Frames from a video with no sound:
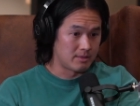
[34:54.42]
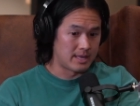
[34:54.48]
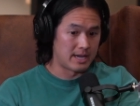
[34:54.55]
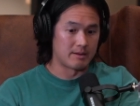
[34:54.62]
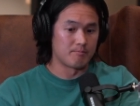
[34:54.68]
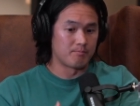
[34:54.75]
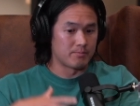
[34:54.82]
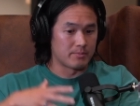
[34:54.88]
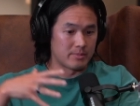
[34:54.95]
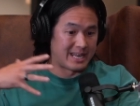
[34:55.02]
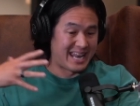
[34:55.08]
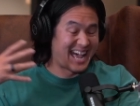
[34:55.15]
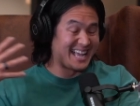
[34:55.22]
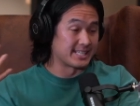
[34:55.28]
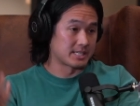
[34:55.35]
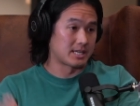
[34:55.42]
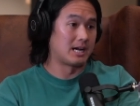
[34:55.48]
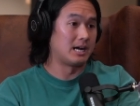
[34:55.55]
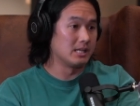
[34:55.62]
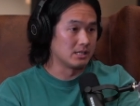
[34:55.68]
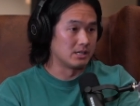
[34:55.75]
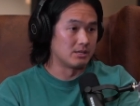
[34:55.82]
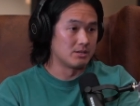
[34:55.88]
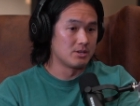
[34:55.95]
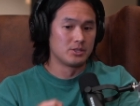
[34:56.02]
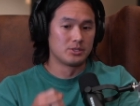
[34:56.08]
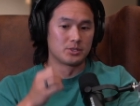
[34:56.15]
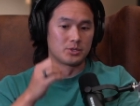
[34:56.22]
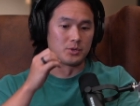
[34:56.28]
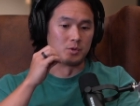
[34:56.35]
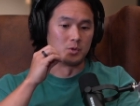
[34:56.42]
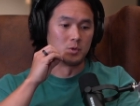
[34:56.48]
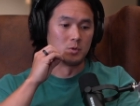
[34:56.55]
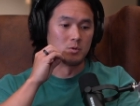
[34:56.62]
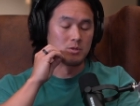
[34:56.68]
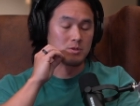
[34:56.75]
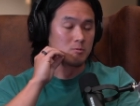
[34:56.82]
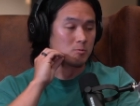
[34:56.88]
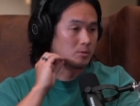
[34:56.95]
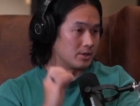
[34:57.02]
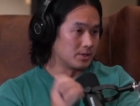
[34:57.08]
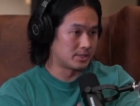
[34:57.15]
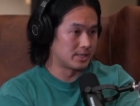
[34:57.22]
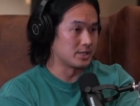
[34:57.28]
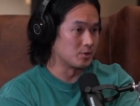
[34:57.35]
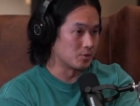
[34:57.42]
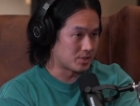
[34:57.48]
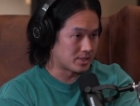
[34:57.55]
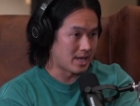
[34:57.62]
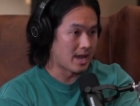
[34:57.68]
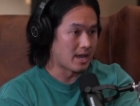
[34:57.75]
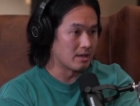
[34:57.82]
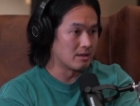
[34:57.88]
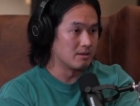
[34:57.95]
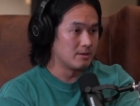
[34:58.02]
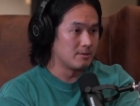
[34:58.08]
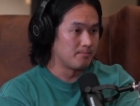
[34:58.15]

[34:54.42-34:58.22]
That adds color to the words that you say.